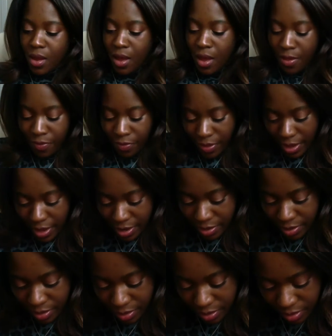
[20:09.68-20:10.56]
And
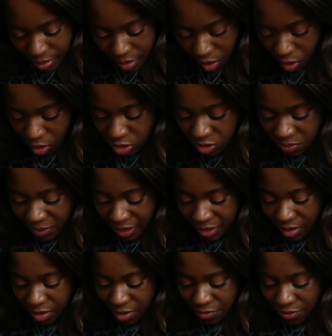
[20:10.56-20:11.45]
then
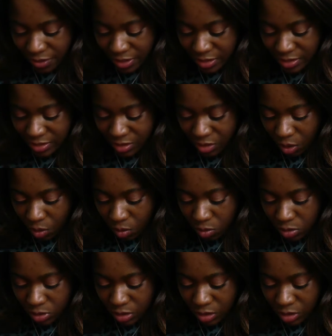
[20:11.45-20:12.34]
Cosmic Love is the
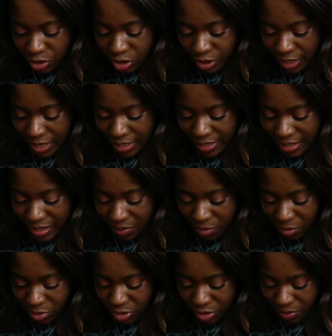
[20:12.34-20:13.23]
gold shade at the
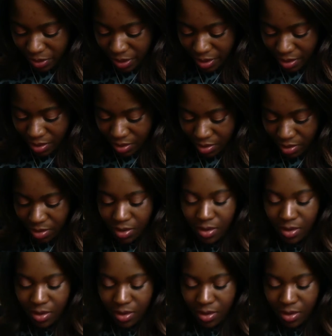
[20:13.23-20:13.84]
bottom here.